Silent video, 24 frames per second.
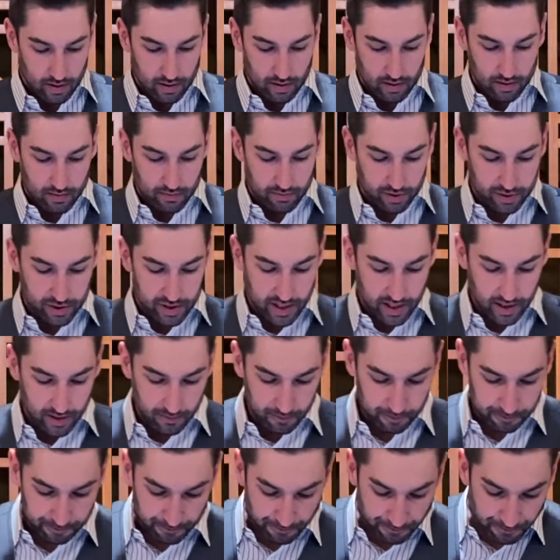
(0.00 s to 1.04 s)
Verse 10.
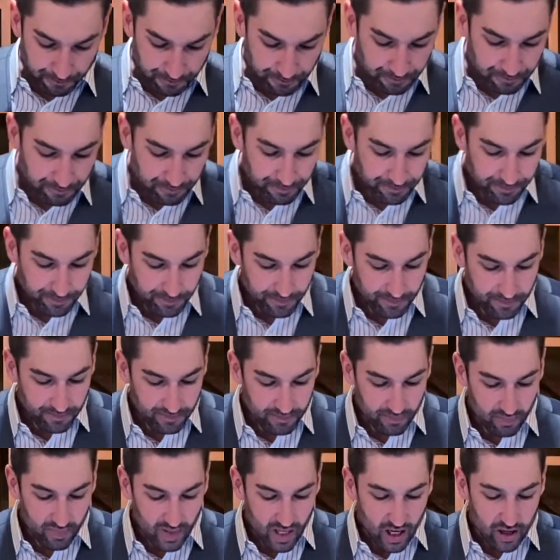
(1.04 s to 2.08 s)

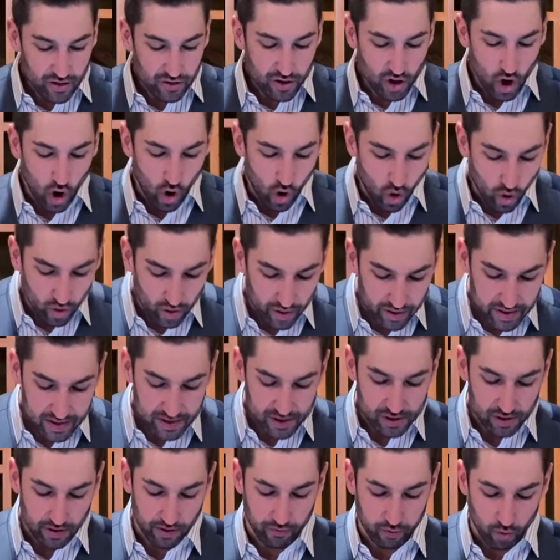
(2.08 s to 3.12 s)

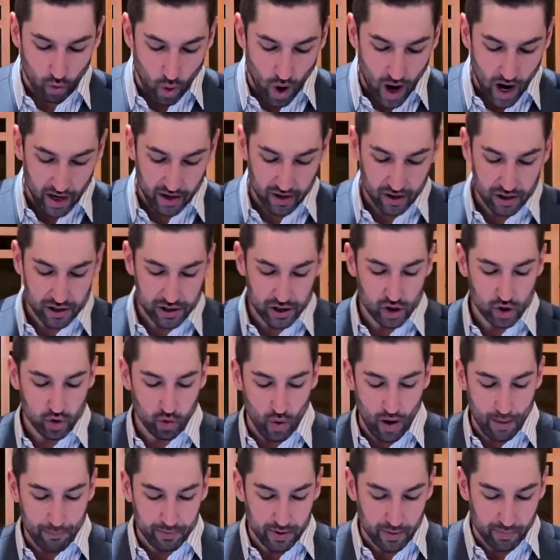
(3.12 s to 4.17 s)
Torrents of water
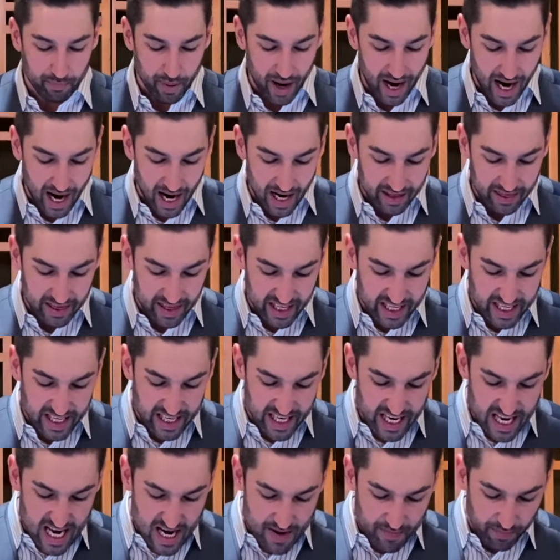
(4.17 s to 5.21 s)
swept by the
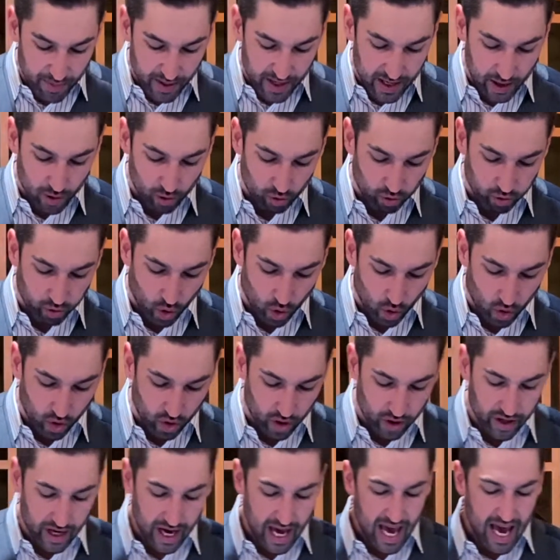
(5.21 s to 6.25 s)
deep, and it
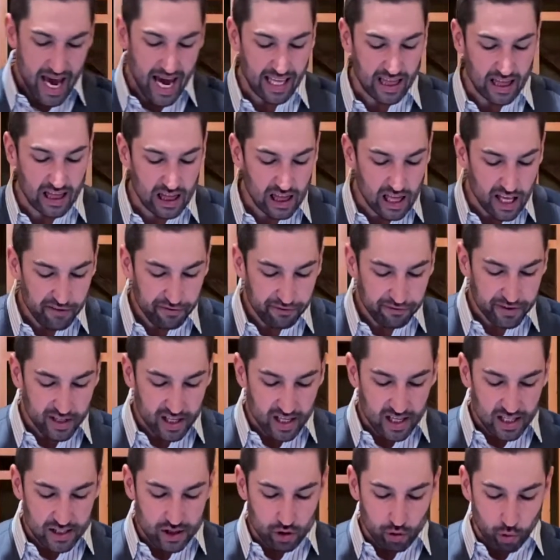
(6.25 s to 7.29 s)
roared and
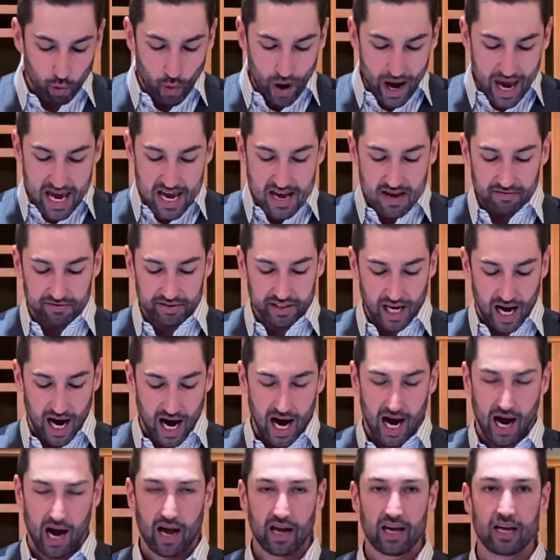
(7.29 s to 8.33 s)
lifted its waves
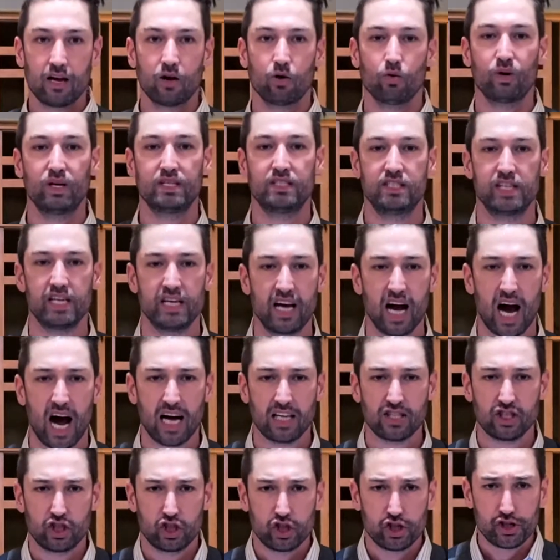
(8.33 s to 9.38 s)
high. Here we see
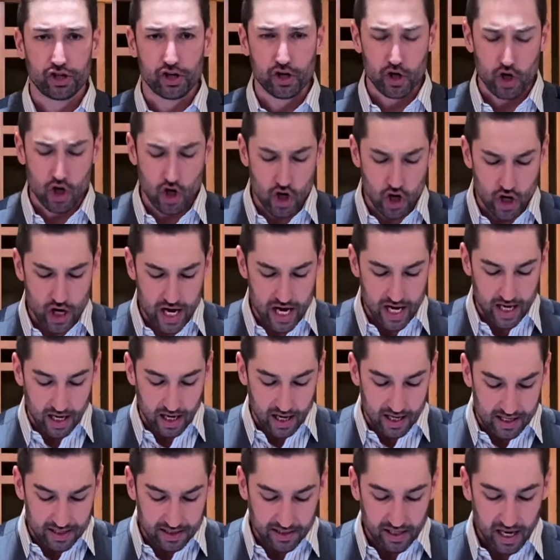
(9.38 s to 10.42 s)
God churning
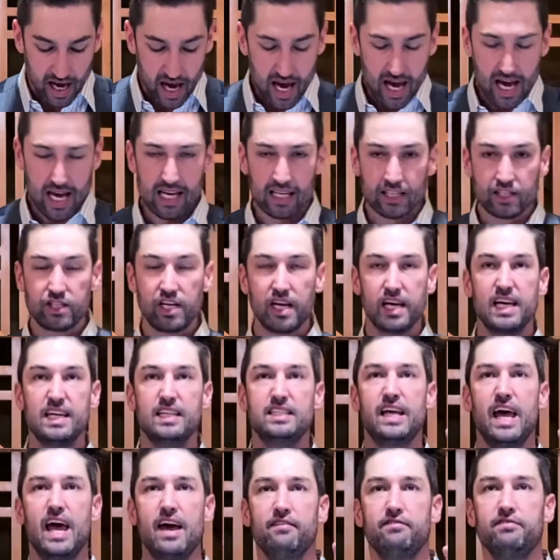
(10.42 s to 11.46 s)

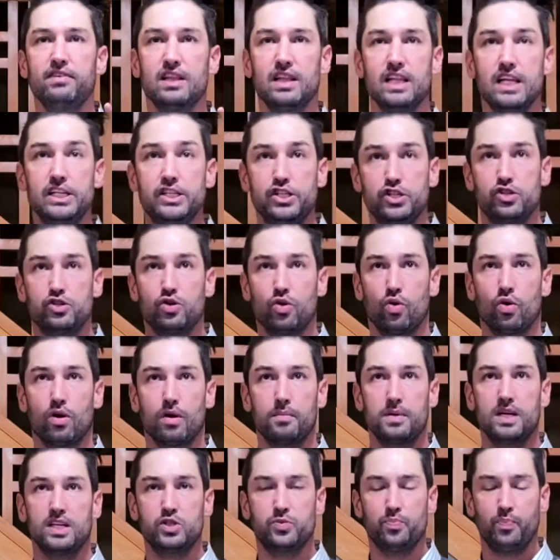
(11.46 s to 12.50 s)
his heavenly
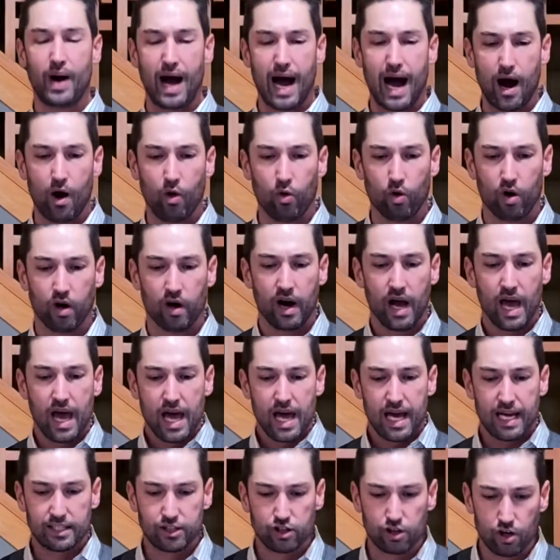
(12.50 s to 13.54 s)
storm, his power,
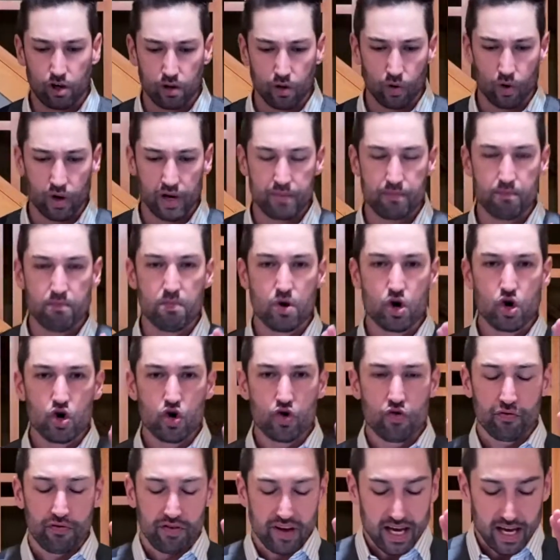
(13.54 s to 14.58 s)
his glory
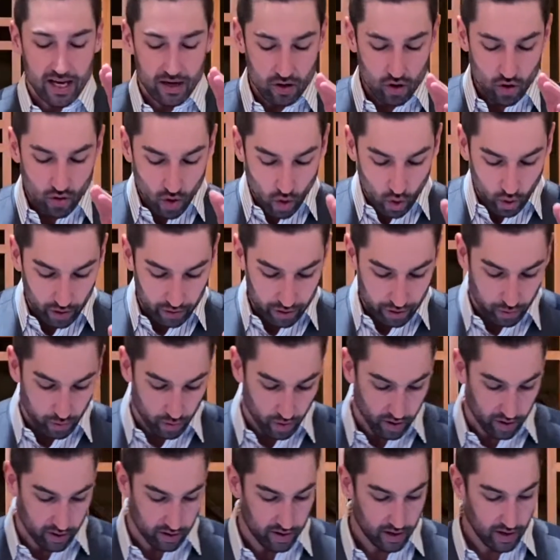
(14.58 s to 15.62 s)
moving
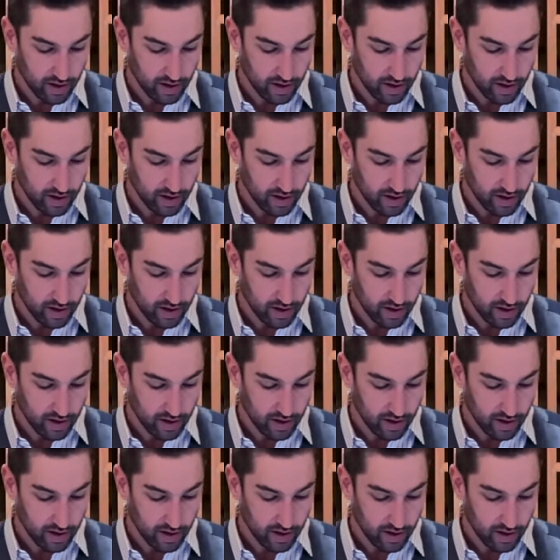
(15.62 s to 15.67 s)
northward.